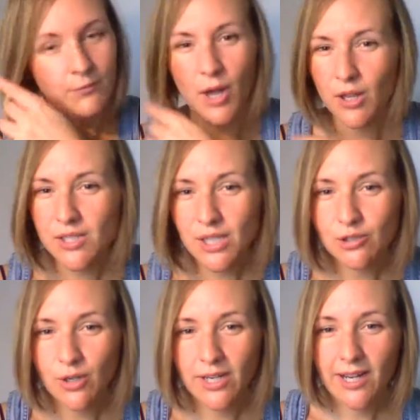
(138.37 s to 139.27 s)

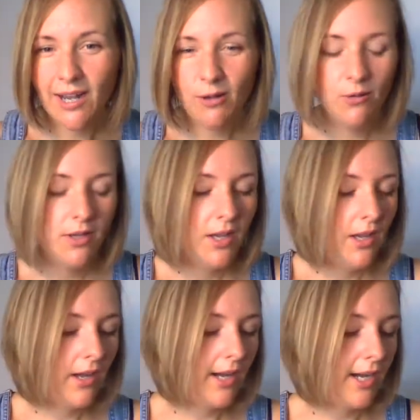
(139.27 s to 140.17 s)
politics right now.
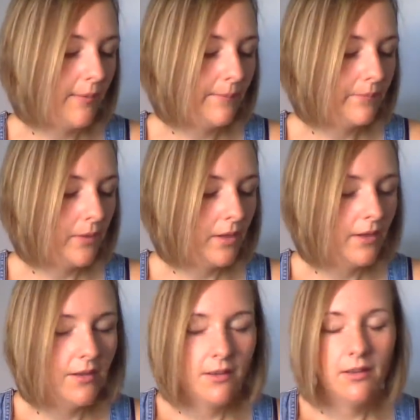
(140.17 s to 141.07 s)
Um,
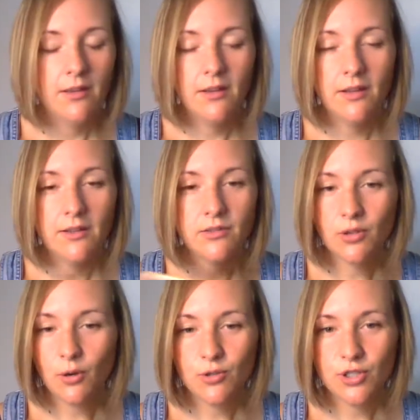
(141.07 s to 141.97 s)

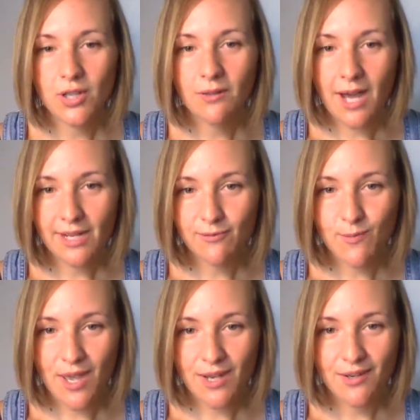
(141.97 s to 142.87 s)
so just a lot of
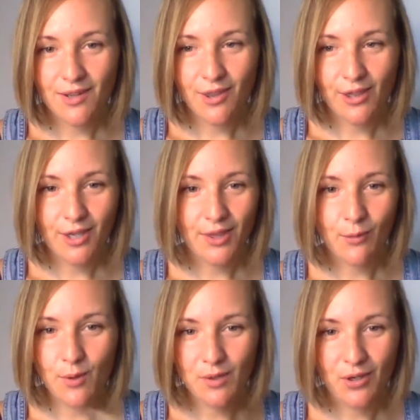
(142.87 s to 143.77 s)
men think
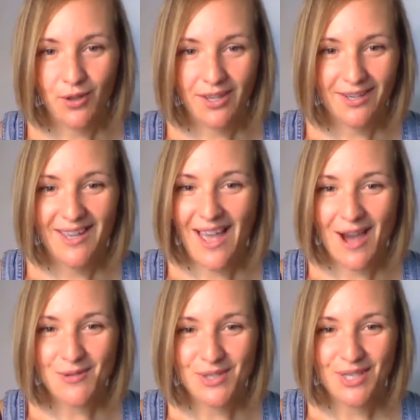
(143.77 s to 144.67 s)
that women are like
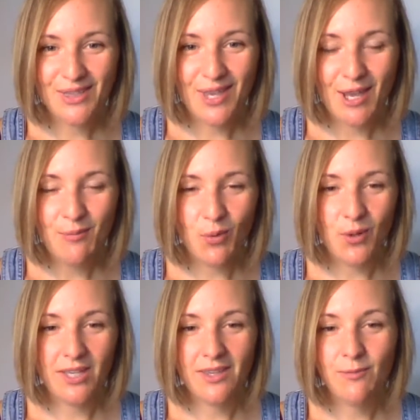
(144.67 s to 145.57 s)
out to get them, or
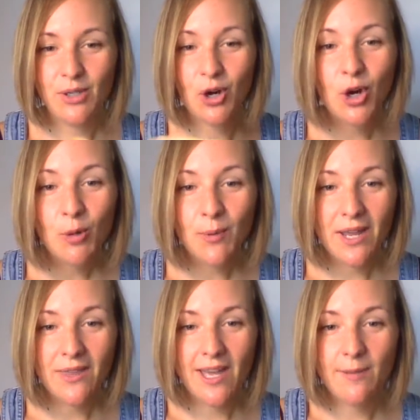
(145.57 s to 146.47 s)
like they've been hurt
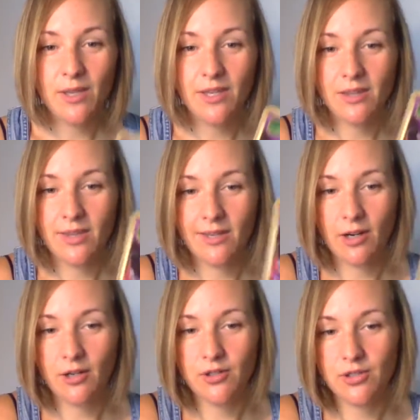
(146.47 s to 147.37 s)
by them. They think they
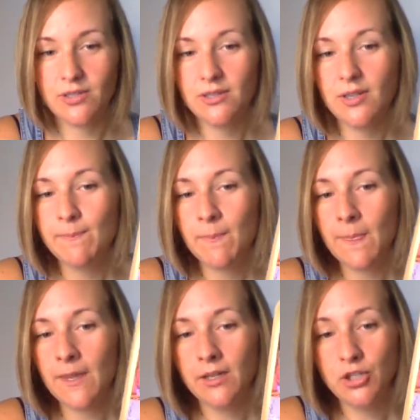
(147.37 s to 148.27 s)
are just
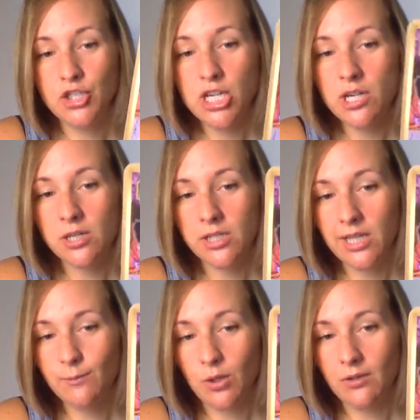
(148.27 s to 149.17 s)
gonna cheat on
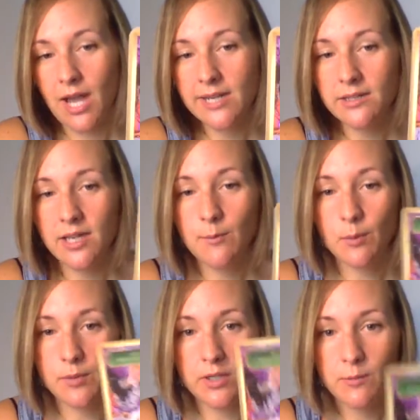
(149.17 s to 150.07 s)
them or lie to them
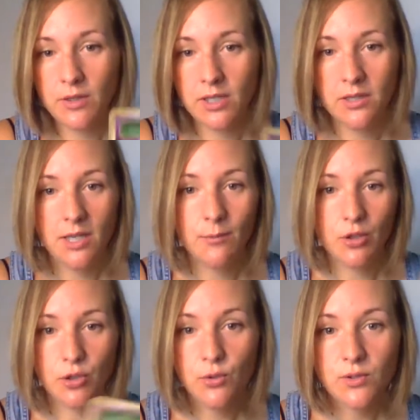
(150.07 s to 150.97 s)
or manipulate them or
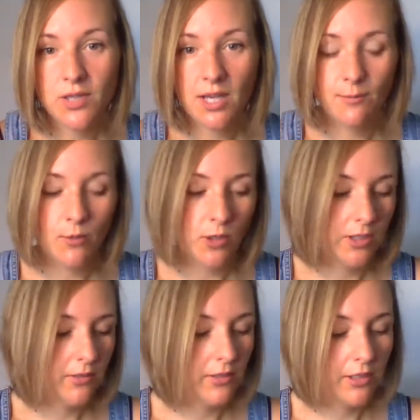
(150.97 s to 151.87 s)
use them,
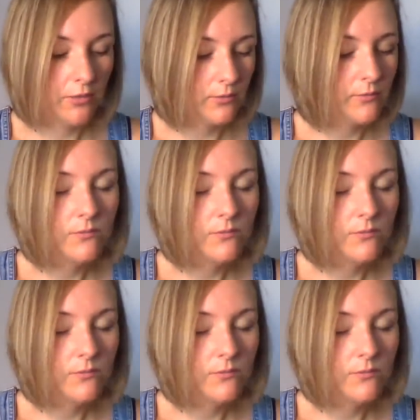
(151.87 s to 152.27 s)
or, you know,